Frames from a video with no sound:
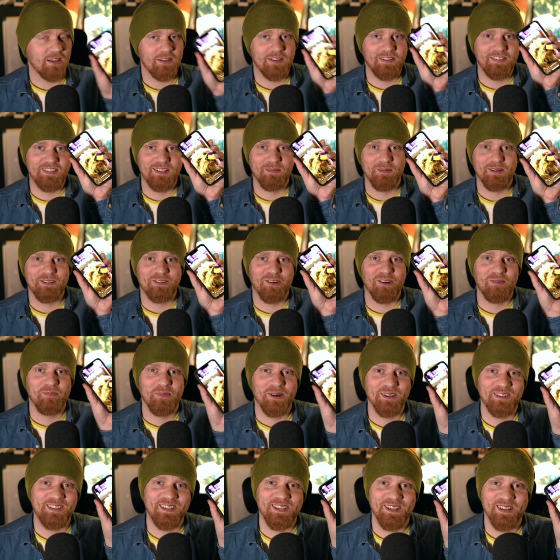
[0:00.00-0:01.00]
you can see my dog
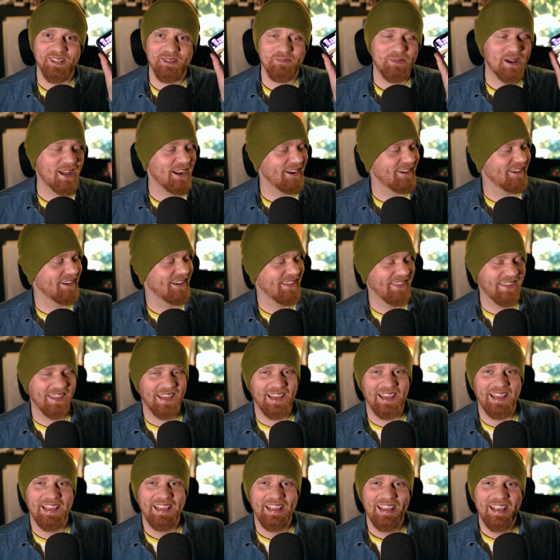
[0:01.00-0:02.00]
Monty on the background
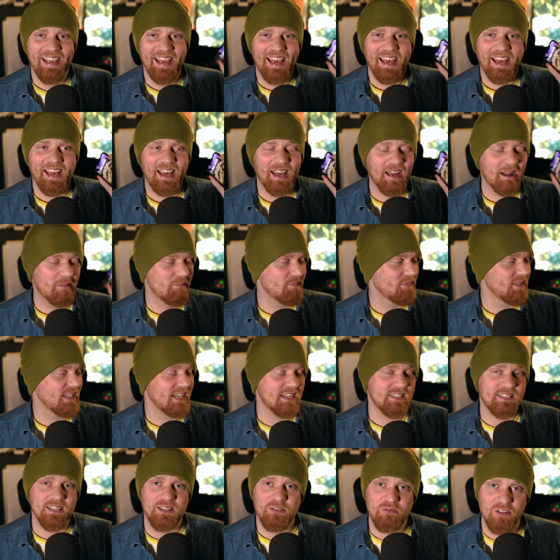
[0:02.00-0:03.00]
there, um,
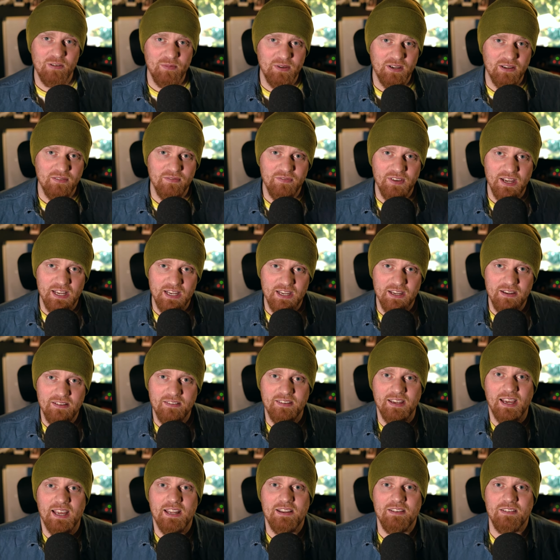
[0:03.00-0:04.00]
is extremely
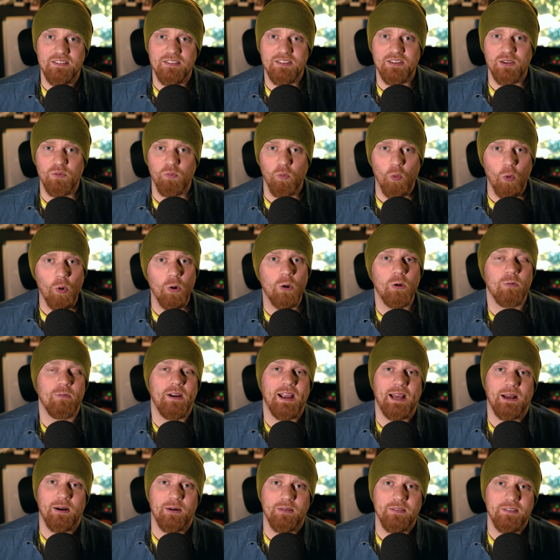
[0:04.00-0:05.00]
convenient, and you walk
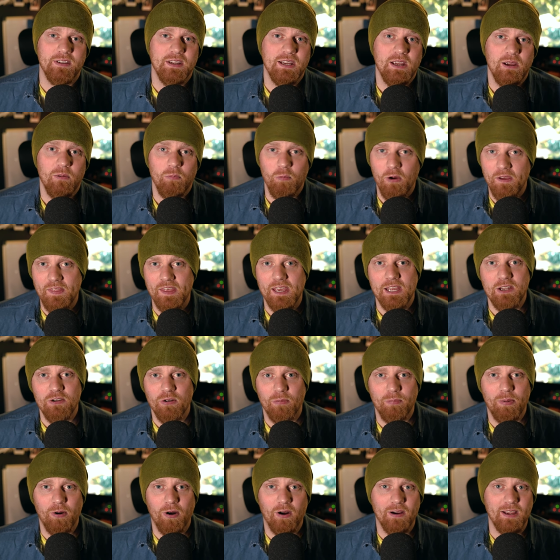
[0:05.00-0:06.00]
around with it in
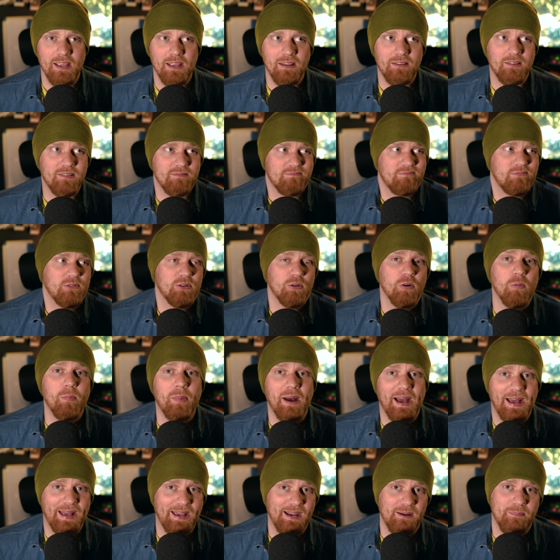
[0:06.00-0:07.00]
your pocket or
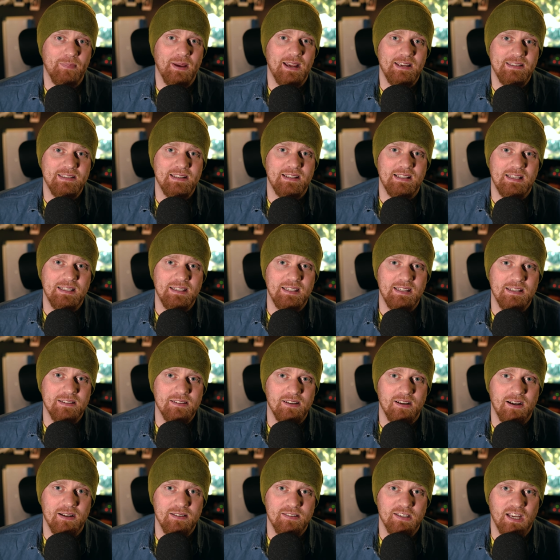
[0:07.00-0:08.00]
bag basically the
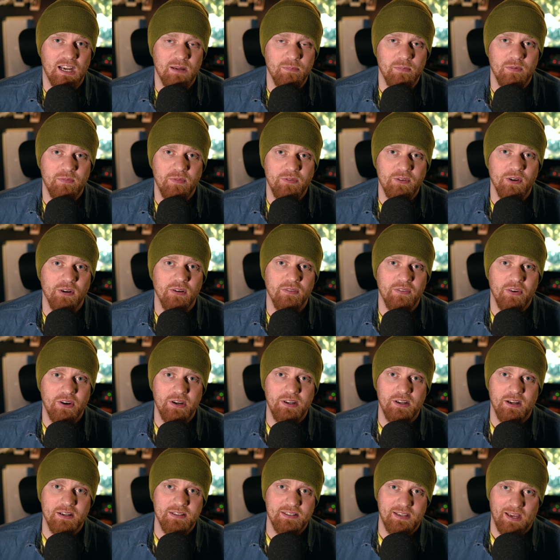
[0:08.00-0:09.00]
entire time. And we've got a
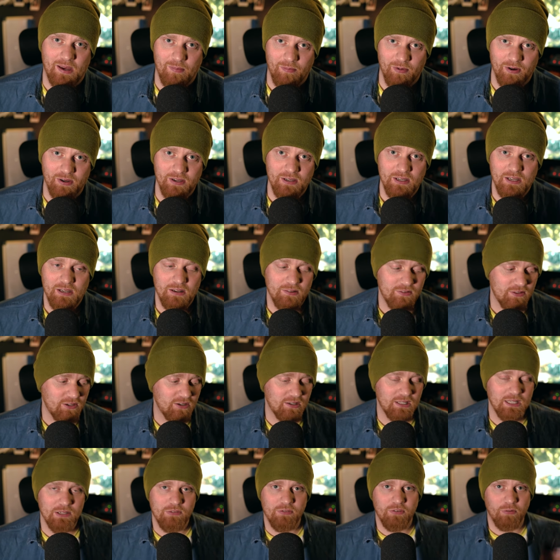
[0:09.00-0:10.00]
very nice camera that you
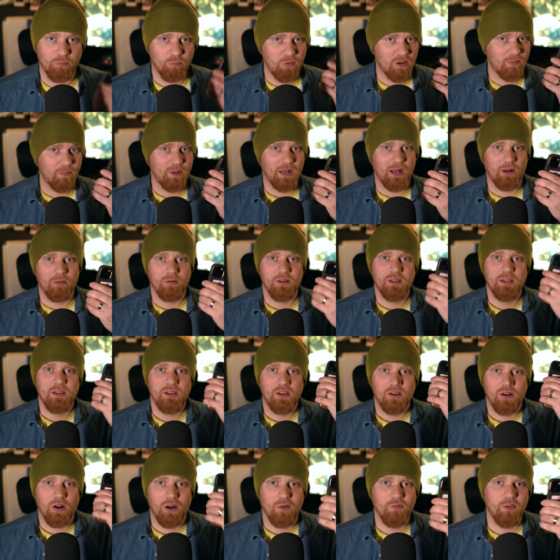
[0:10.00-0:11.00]
can just whip out
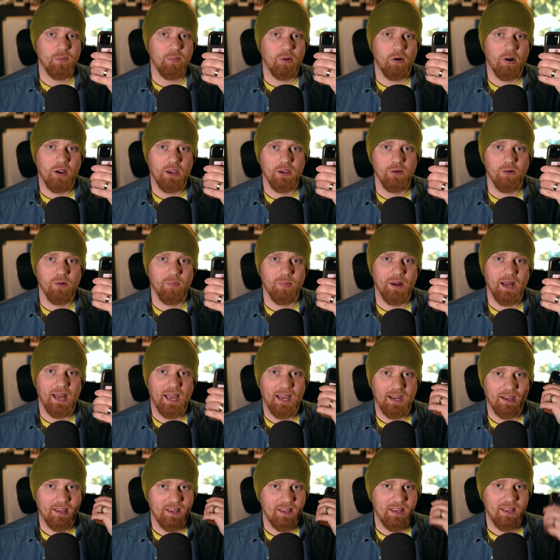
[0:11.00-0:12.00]
of your pocket or
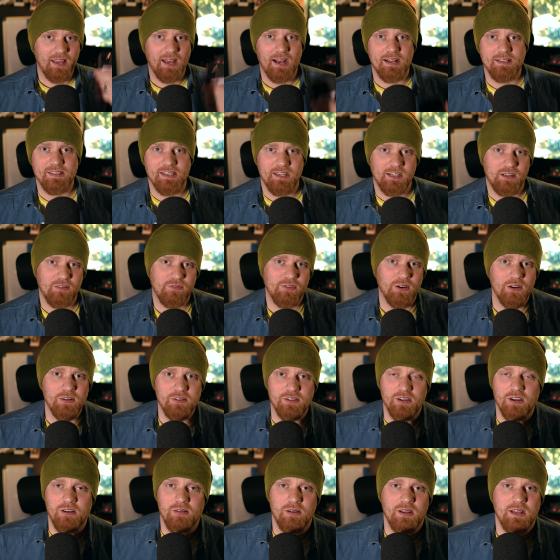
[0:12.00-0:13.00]
bag and take a
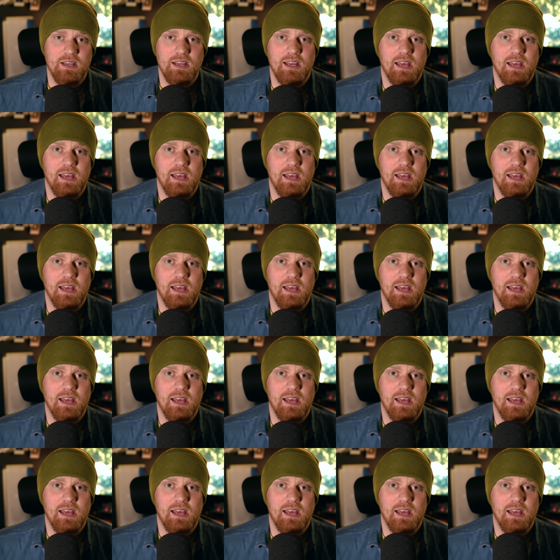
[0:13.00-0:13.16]
photo